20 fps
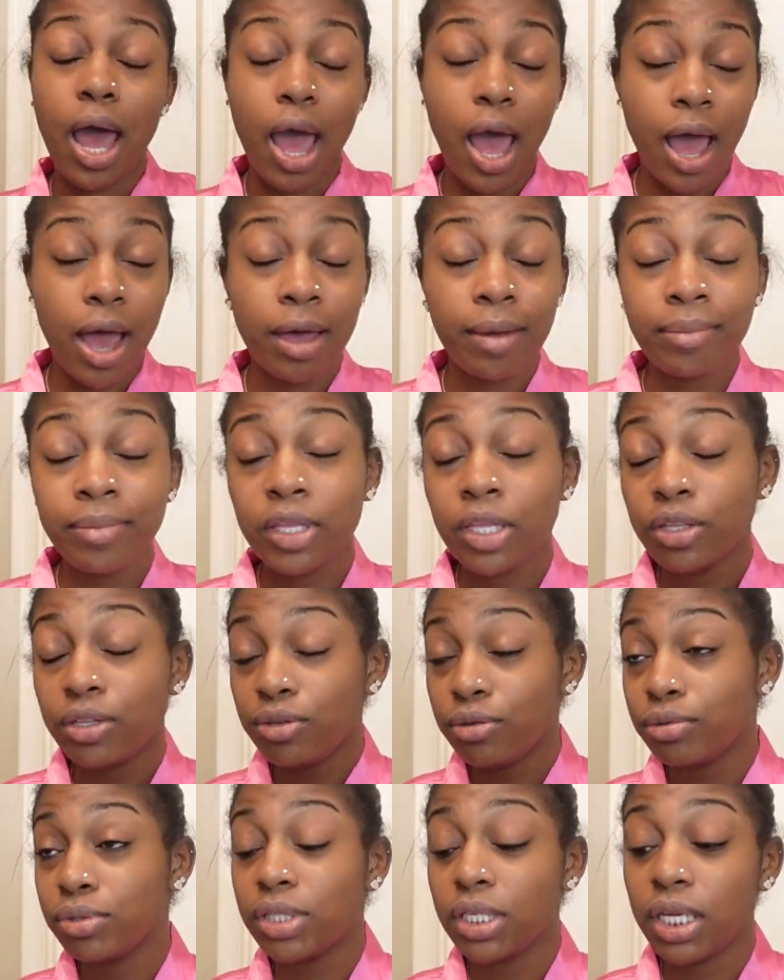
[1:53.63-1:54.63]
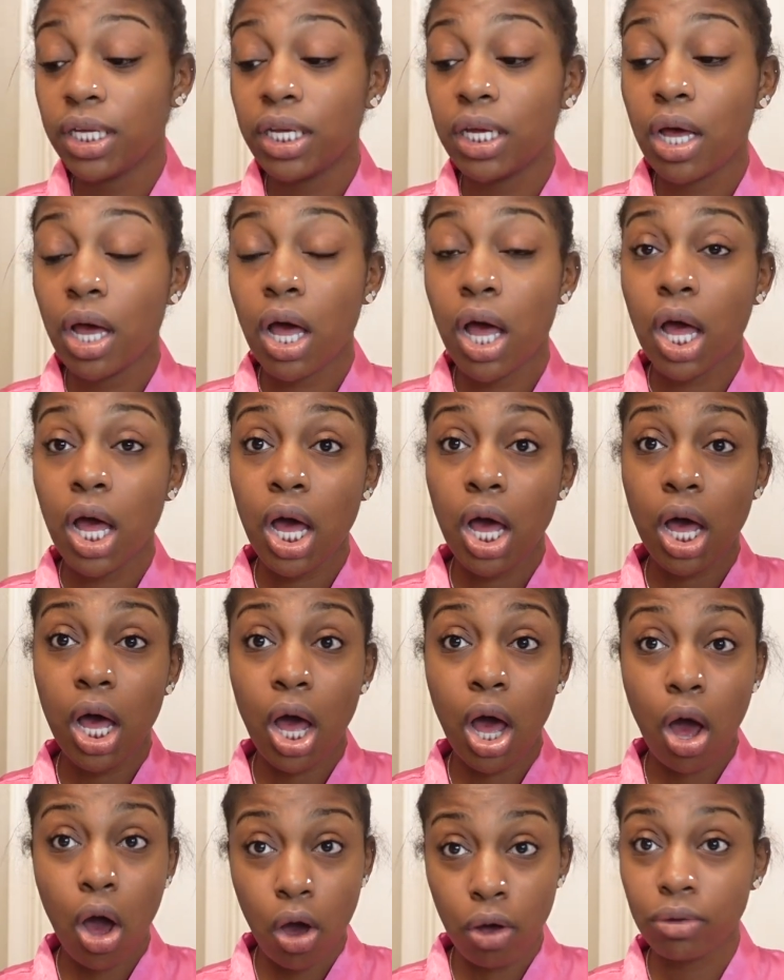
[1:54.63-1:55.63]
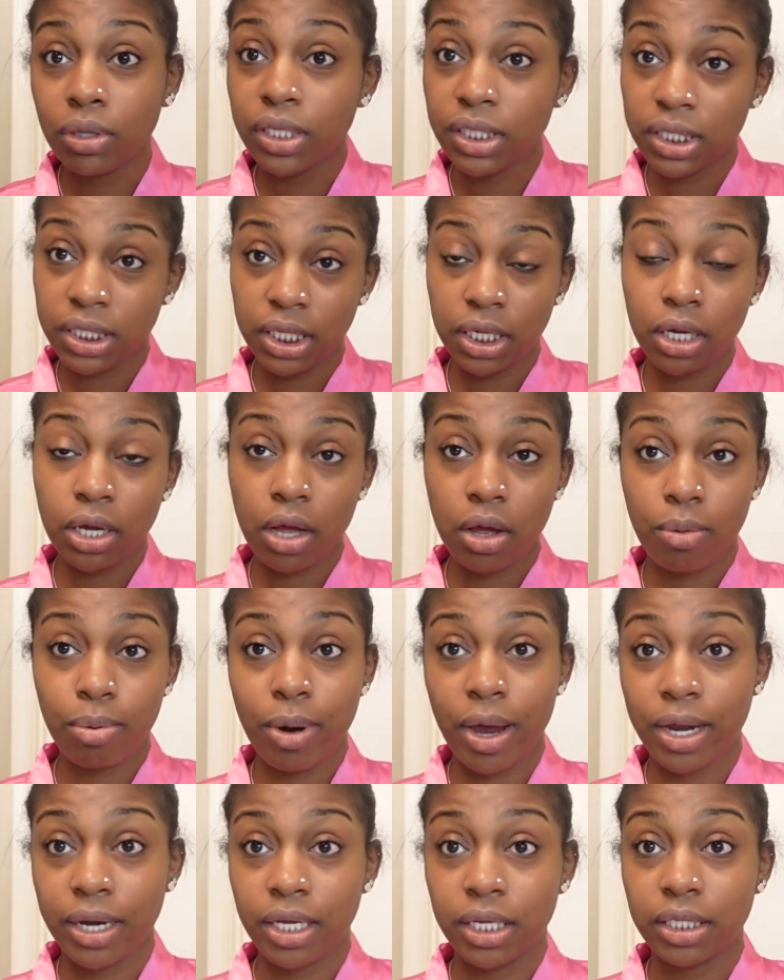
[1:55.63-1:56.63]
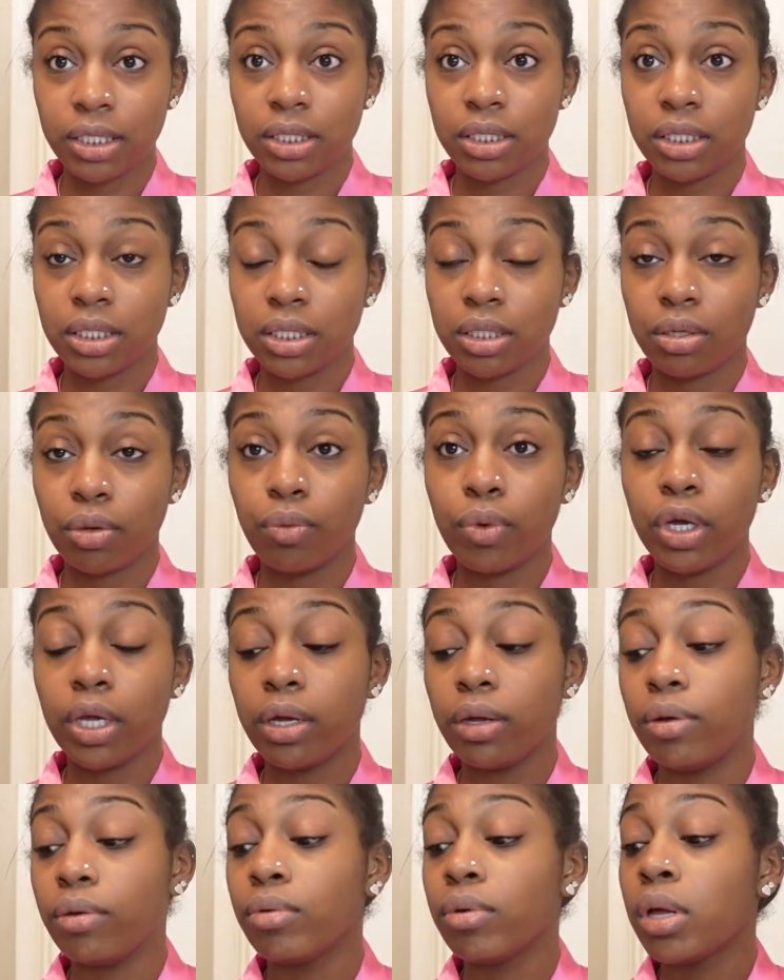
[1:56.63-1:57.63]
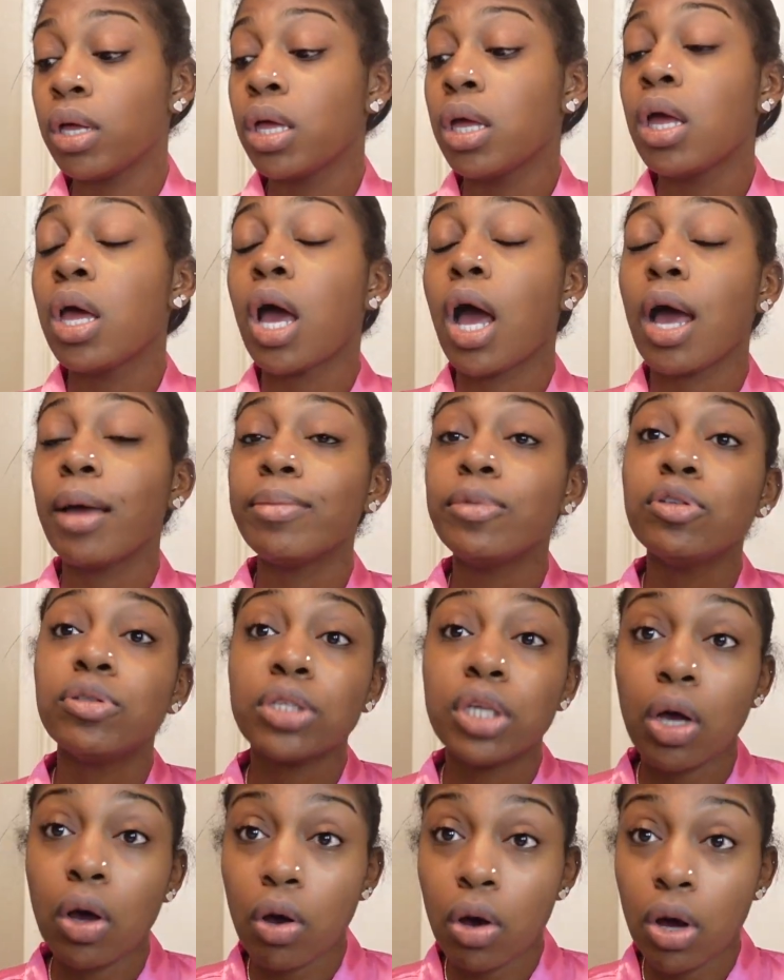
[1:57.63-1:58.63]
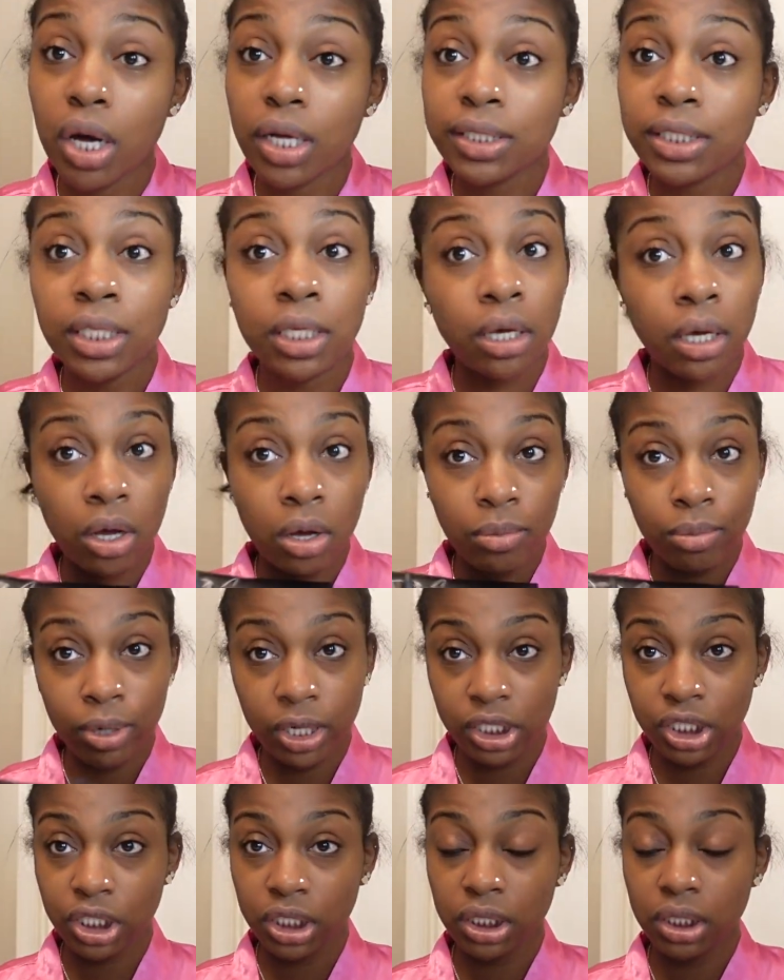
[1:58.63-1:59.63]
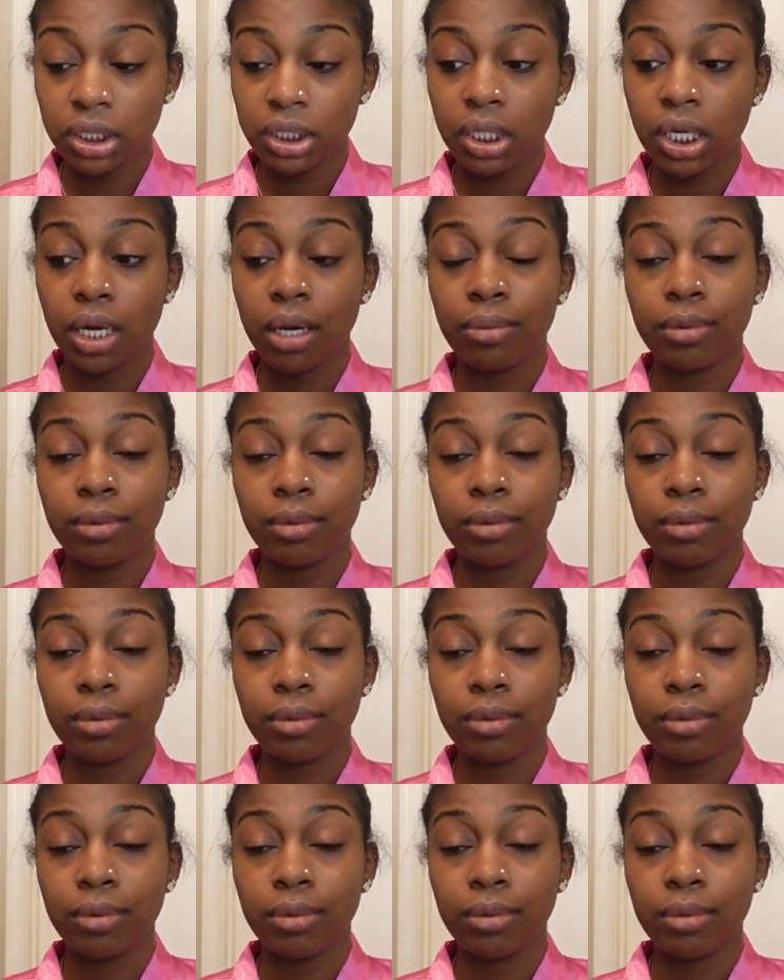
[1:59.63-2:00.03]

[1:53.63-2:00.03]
I'm using only T. Nicole products. Well, I'm using all T. Nicole brushes and